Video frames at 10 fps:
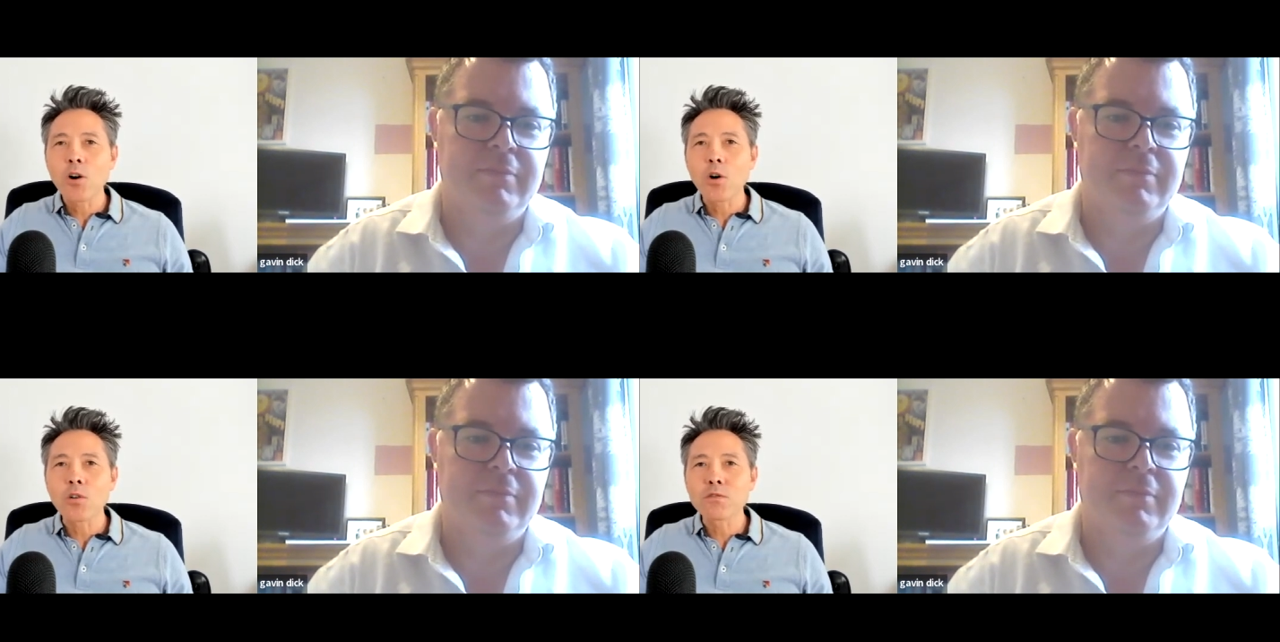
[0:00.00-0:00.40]

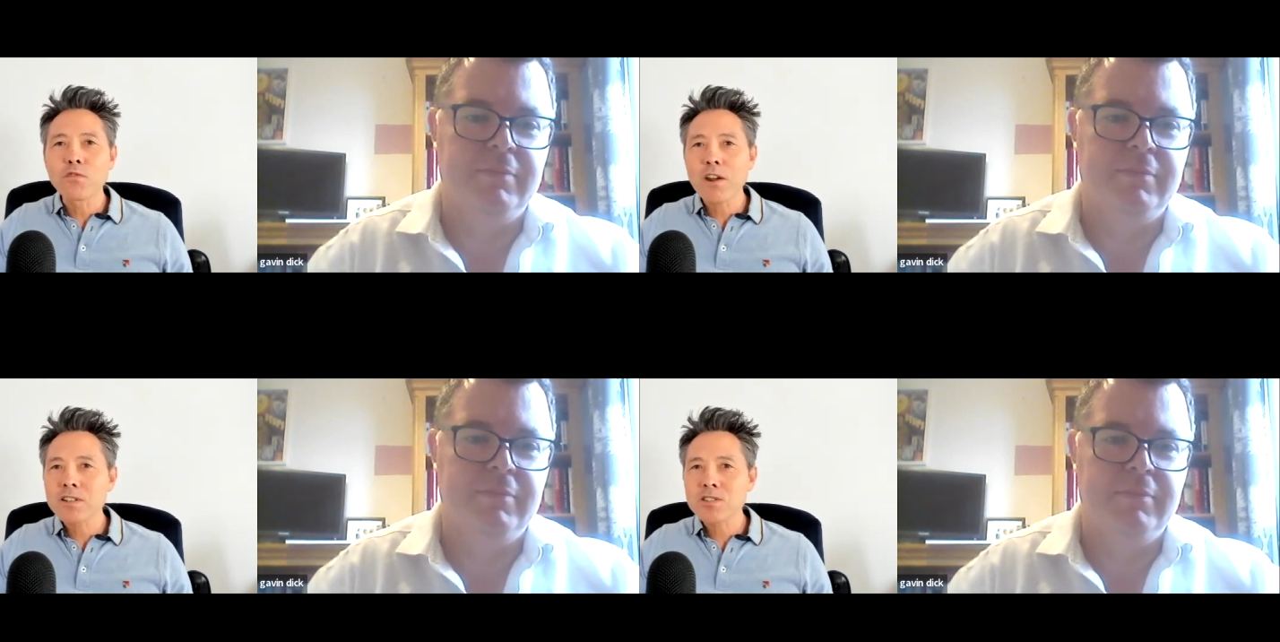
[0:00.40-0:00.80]
Speaker 1: on
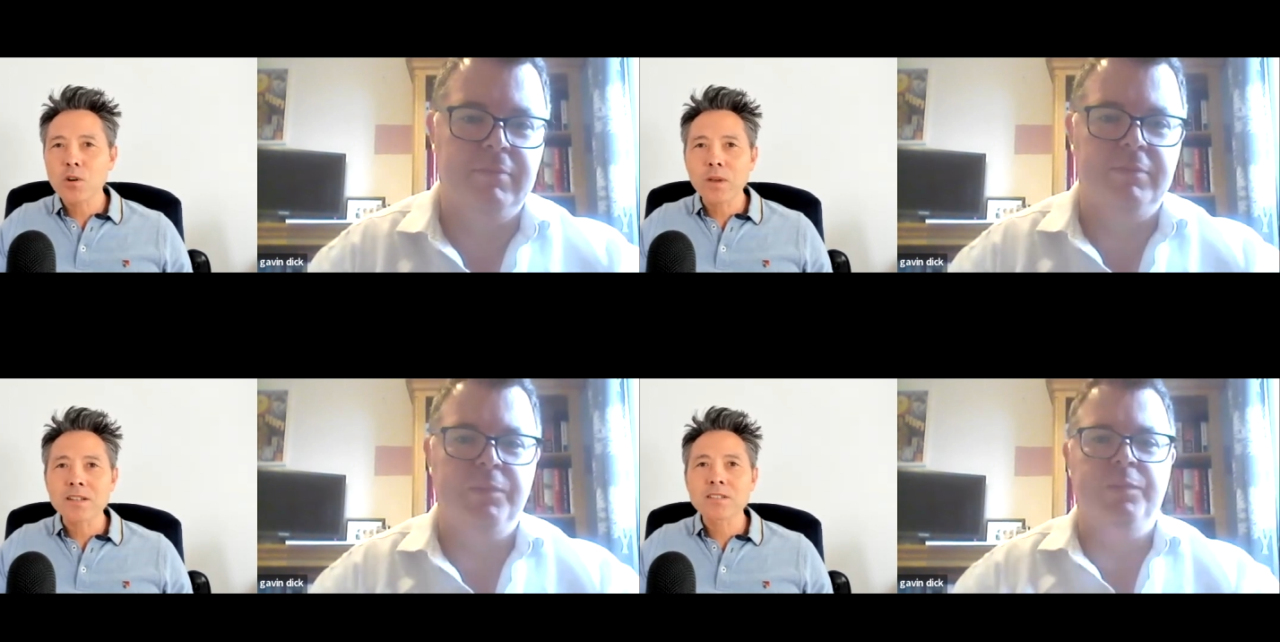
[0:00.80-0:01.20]
various
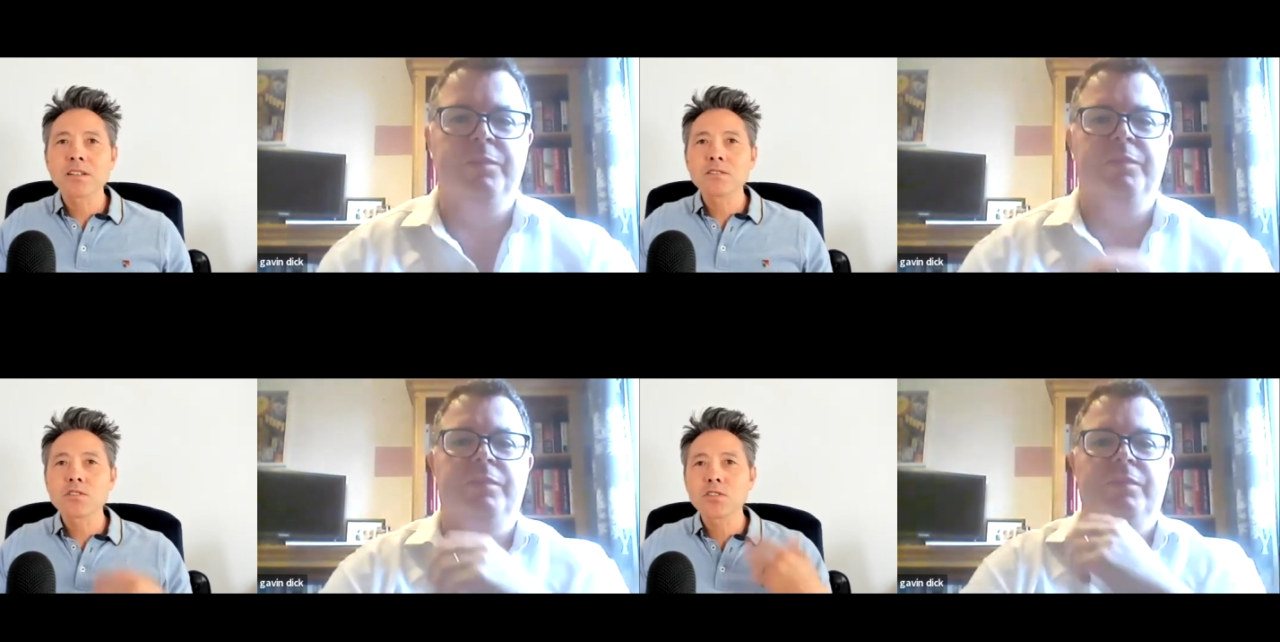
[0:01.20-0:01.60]
topics
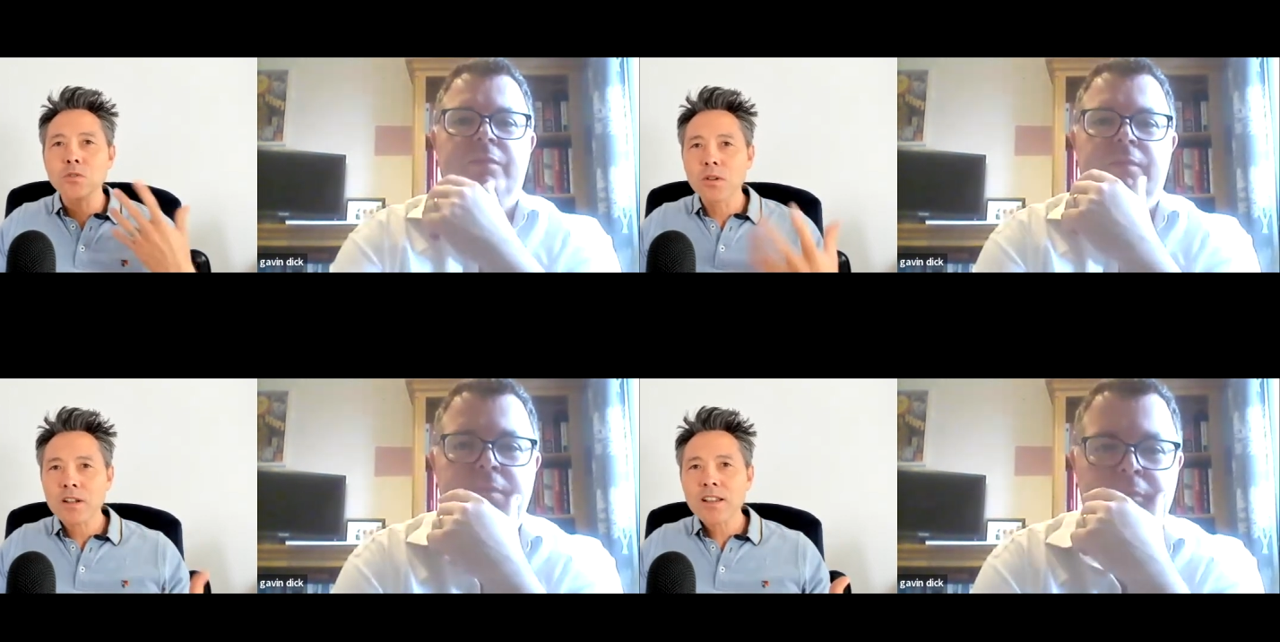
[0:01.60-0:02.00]

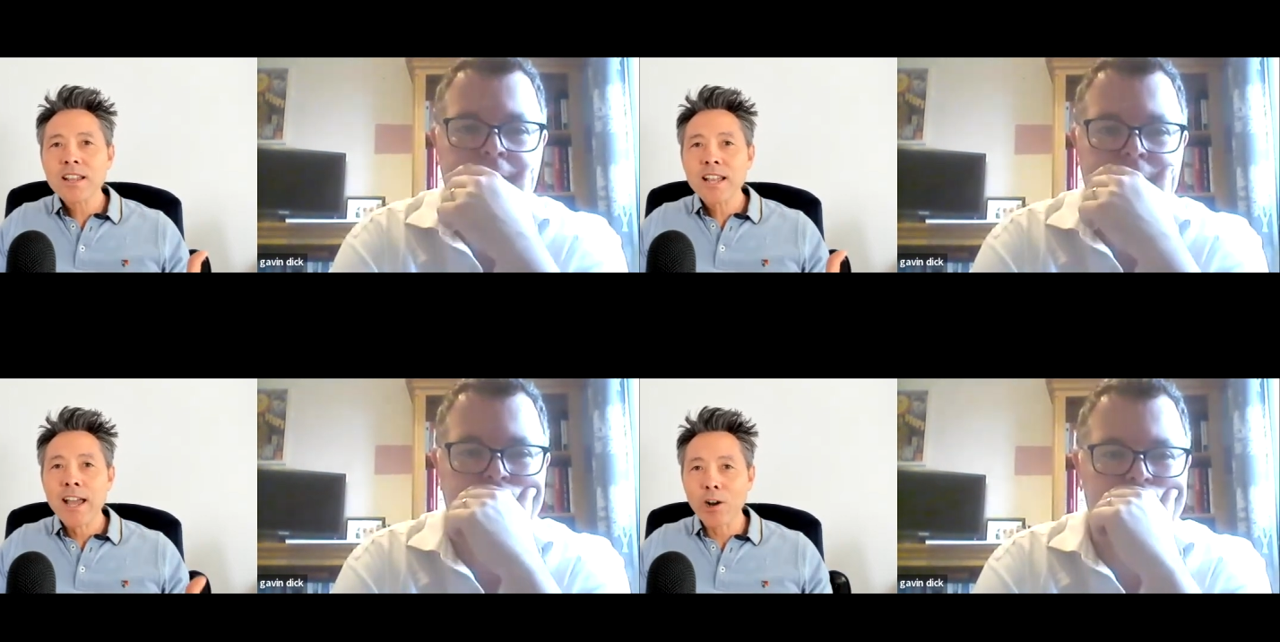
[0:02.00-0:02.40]
to
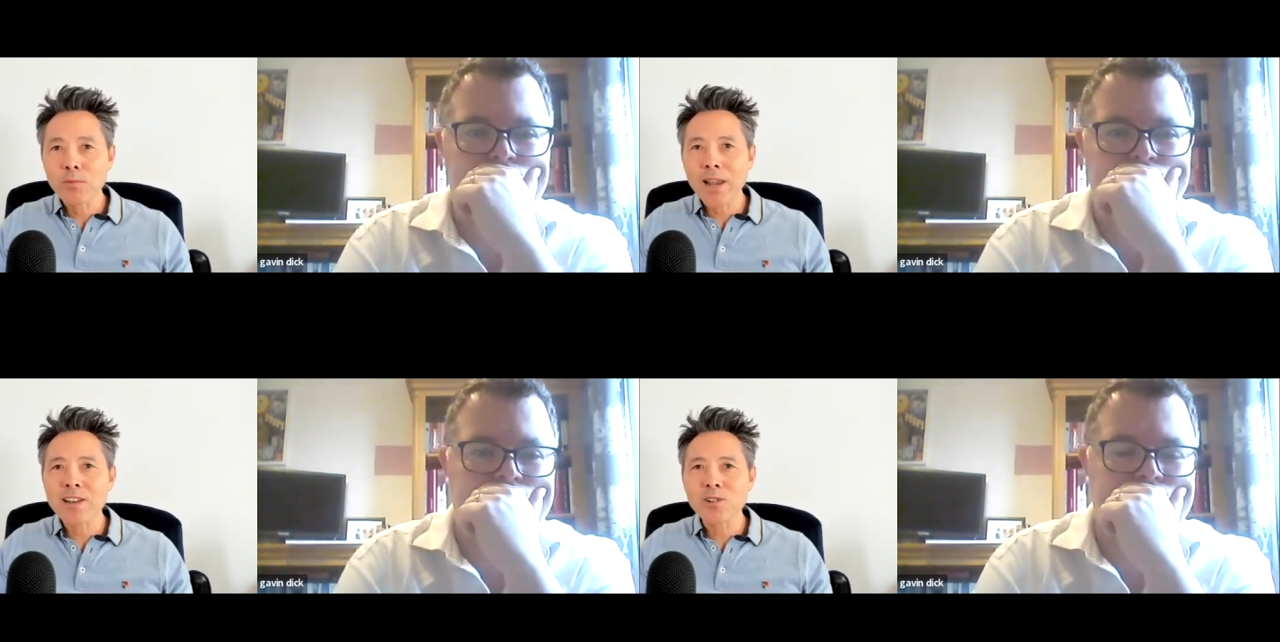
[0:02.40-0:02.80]
help
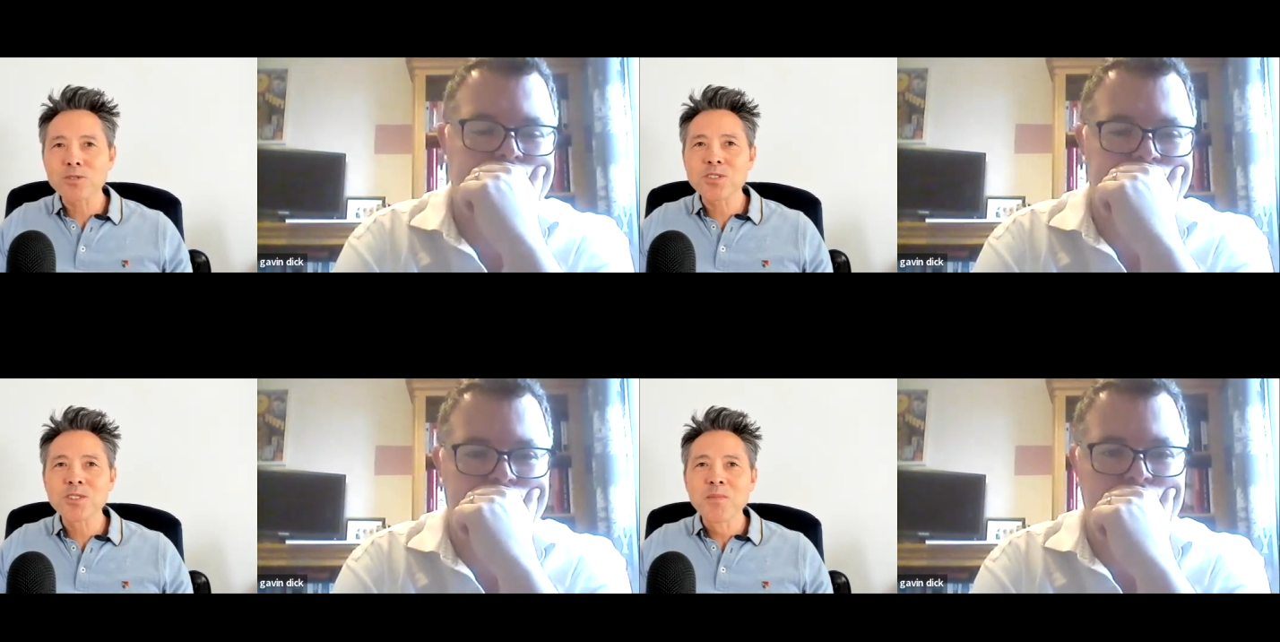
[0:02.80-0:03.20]

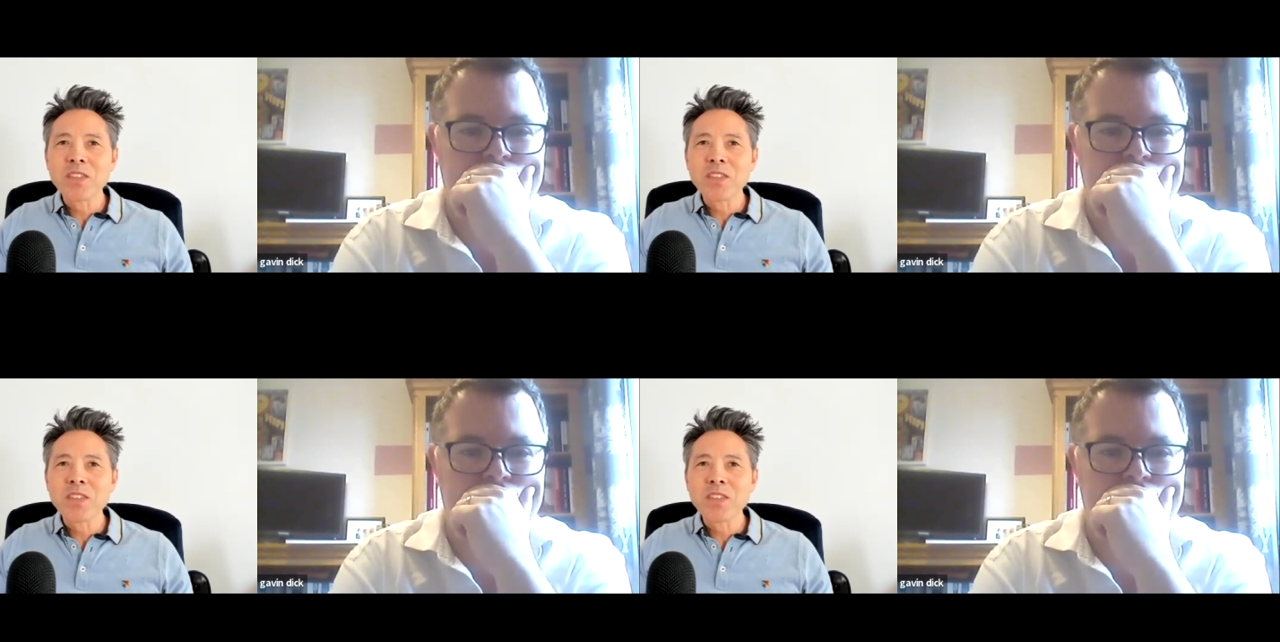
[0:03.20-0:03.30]
landlords.